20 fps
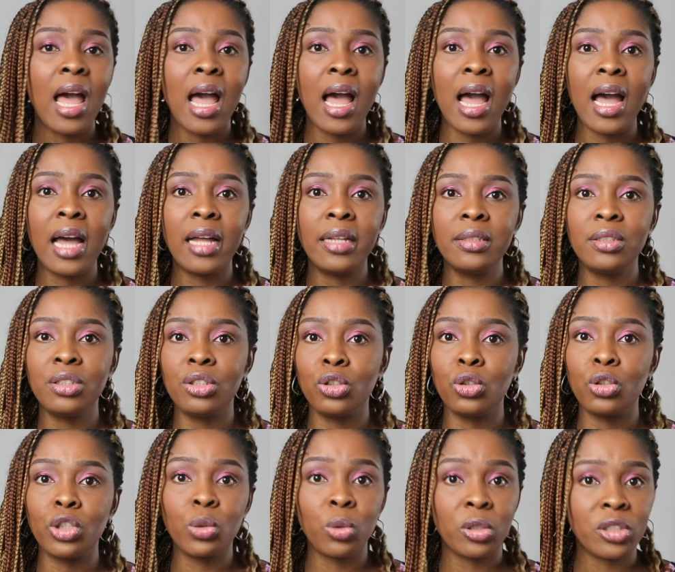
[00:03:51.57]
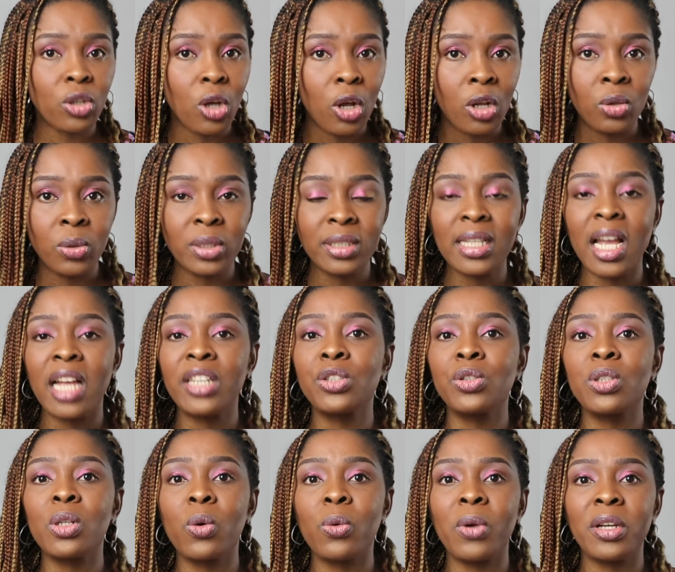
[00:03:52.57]
And, you know, she was always
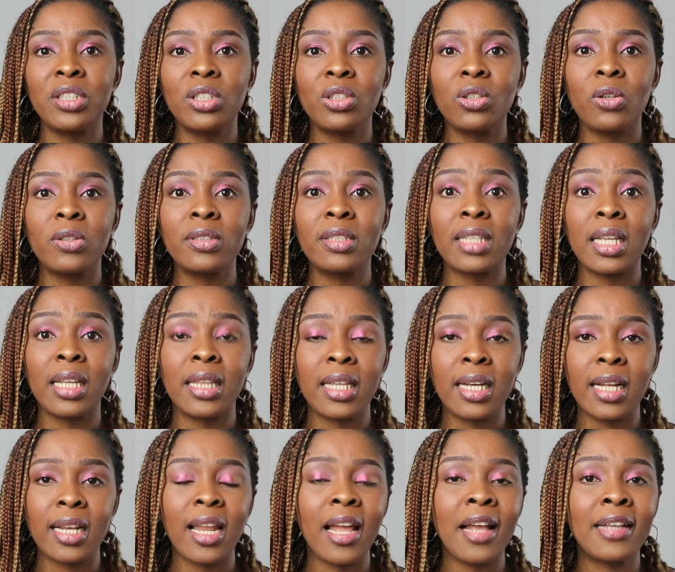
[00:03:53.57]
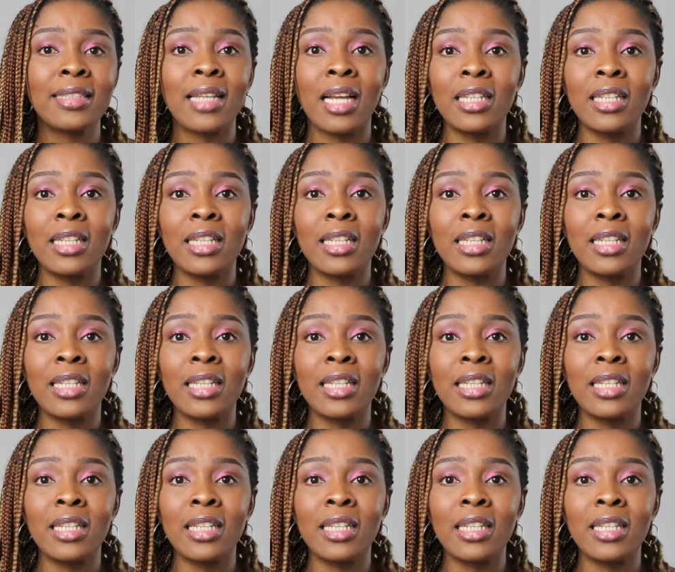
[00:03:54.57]
answering questions in the class,